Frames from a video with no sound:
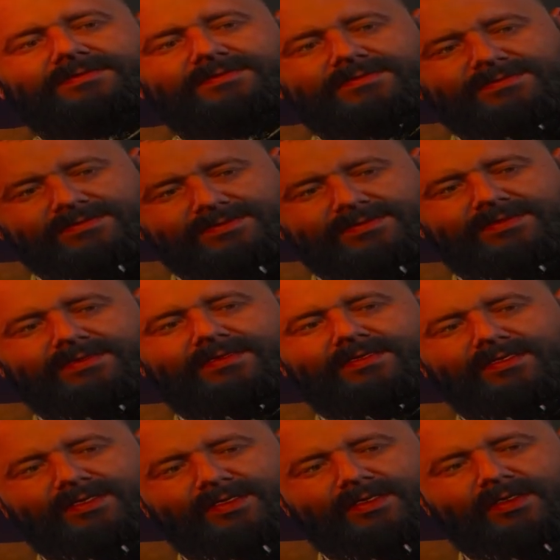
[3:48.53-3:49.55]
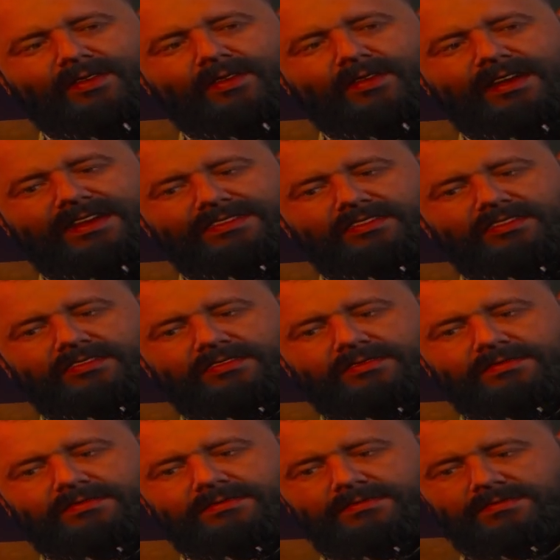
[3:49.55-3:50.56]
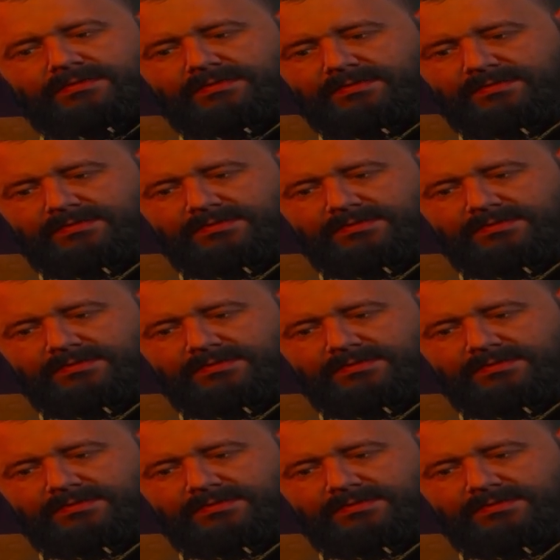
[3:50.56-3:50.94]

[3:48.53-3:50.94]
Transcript: and one would assume the other people from the cards